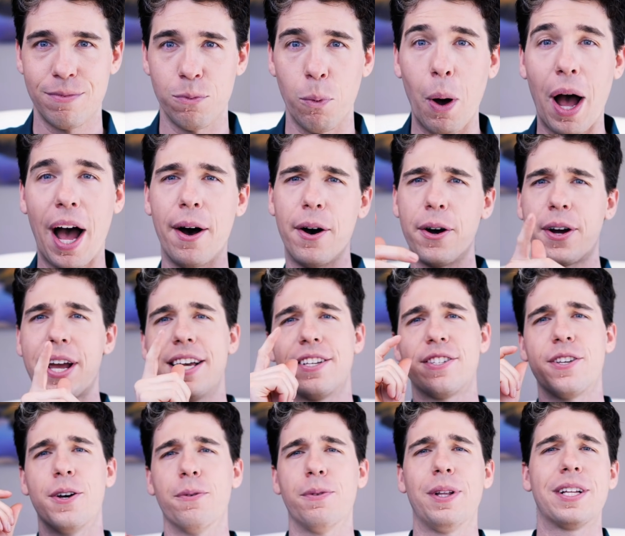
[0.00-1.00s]
Wow. Okay.
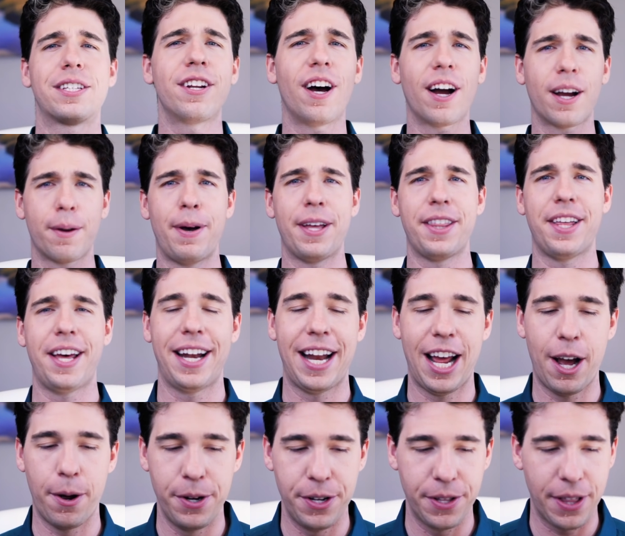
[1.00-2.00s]
So let's talk about that and
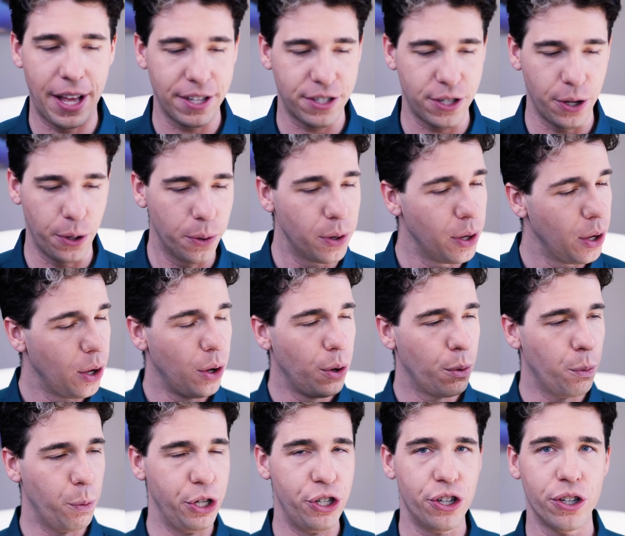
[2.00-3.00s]
how we do that. So
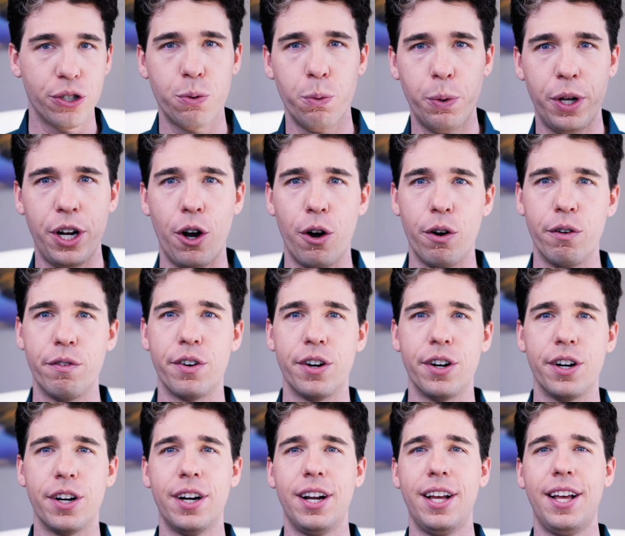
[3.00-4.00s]
we just went
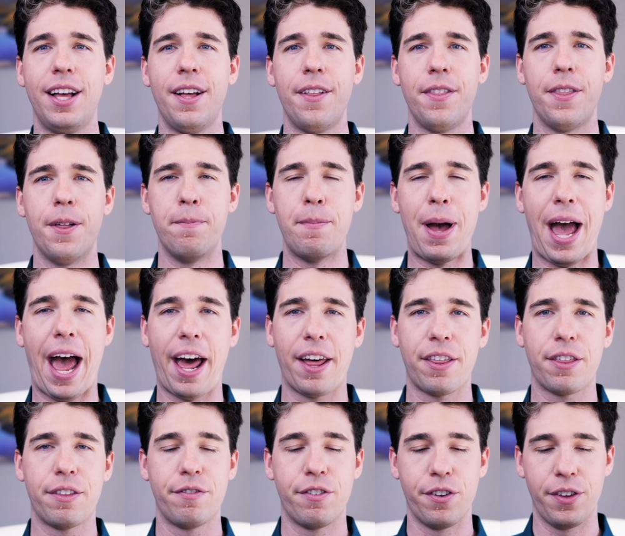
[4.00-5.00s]
over the
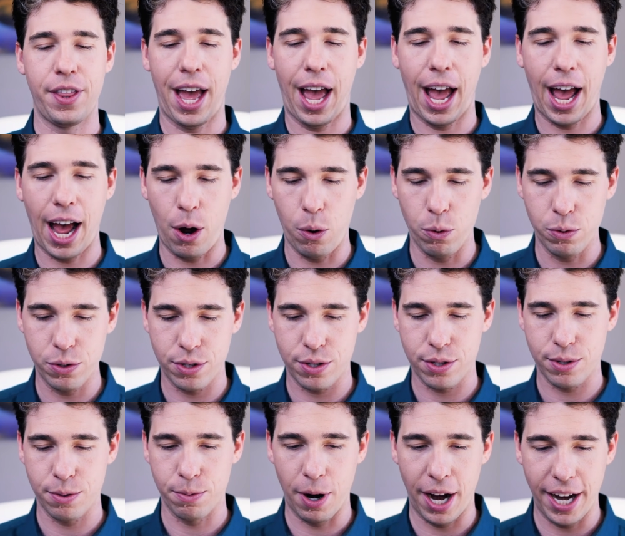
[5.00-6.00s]
math for the
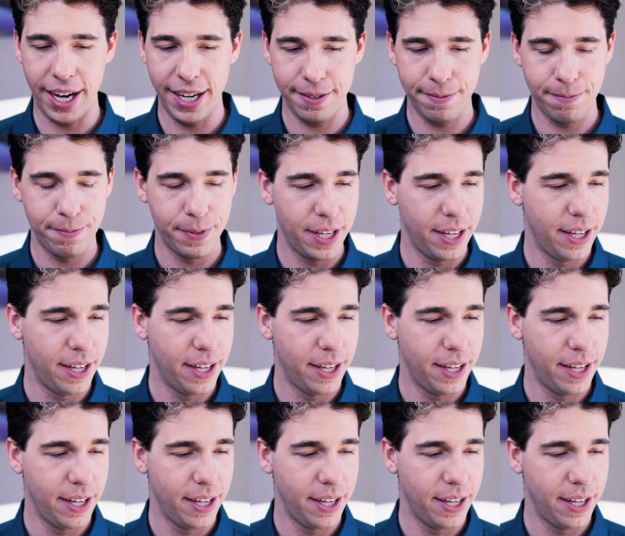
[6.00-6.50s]
house, right?